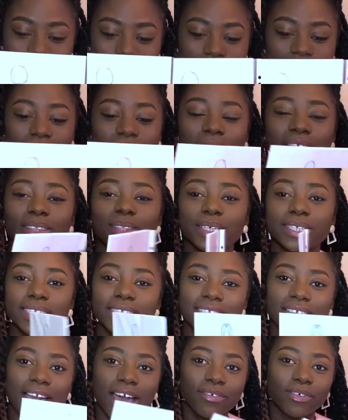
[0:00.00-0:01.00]
Now, it
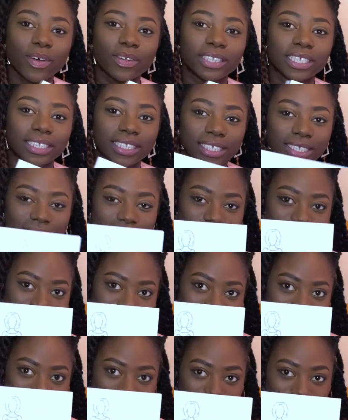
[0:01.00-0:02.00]
doesn't have all the details
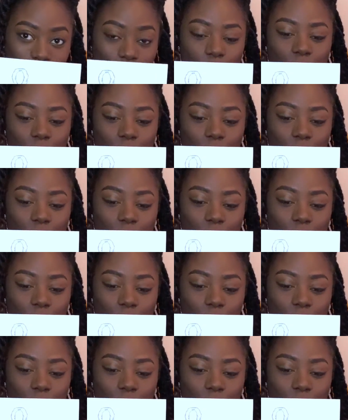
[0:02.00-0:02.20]
on it,